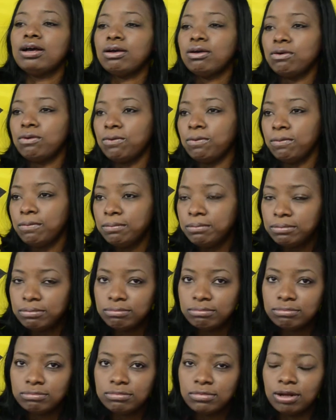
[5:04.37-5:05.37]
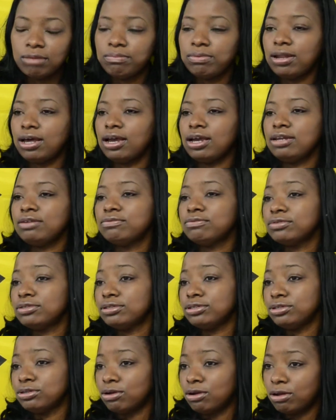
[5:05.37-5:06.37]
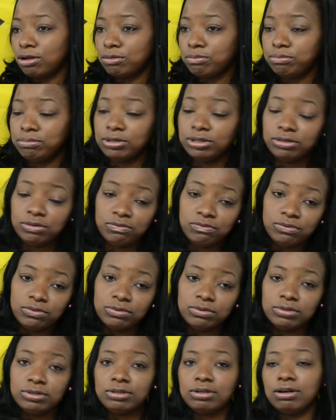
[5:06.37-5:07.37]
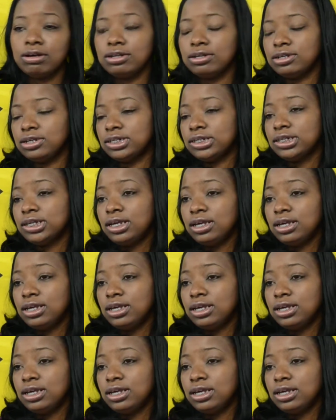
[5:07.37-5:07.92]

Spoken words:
home, applied for the job, interviewed, got it,